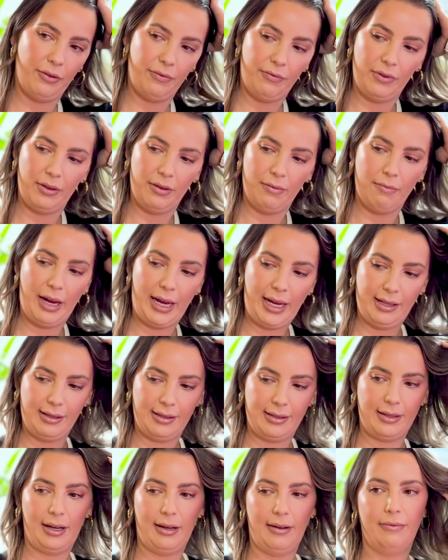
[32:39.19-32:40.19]
for the main
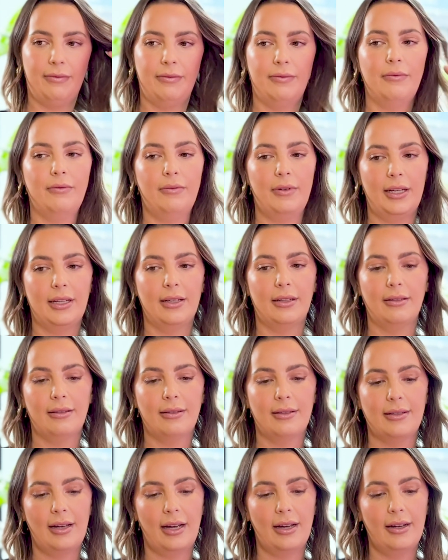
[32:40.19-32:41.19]
stuff, we can
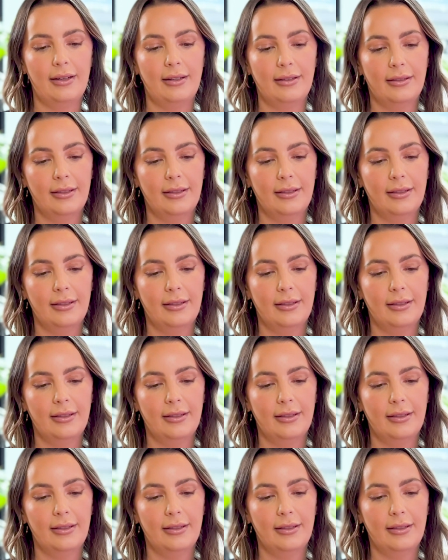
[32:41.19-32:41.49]
stay.